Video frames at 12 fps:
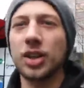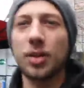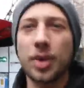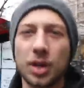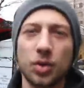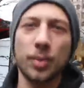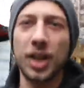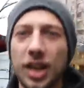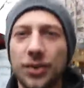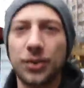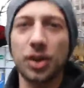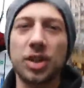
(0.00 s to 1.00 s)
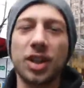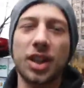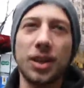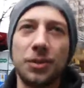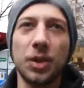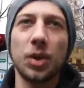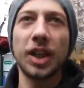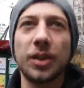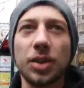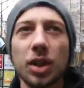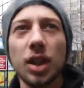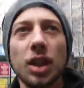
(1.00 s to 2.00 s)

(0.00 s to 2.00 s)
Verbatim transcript: in a puddle with my left foot so they feel even.